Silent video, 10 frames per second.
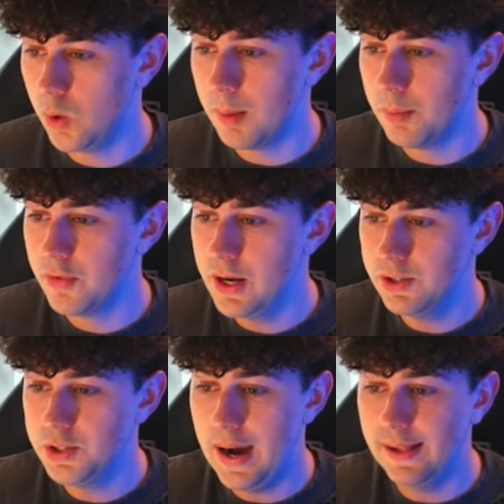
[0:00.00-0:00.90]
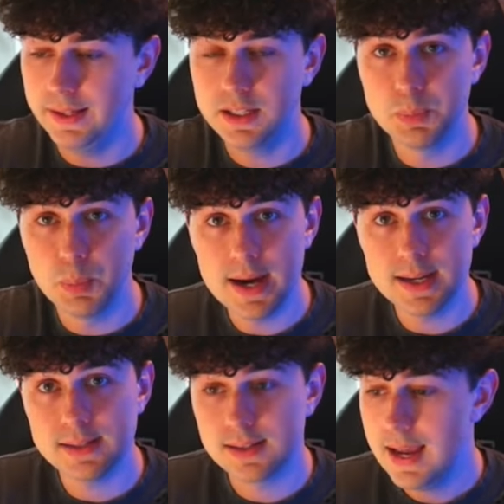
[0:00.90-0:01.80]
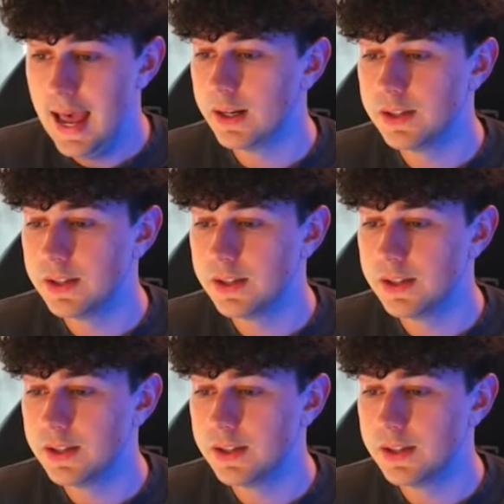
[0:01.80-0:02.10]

come over here to AliExpress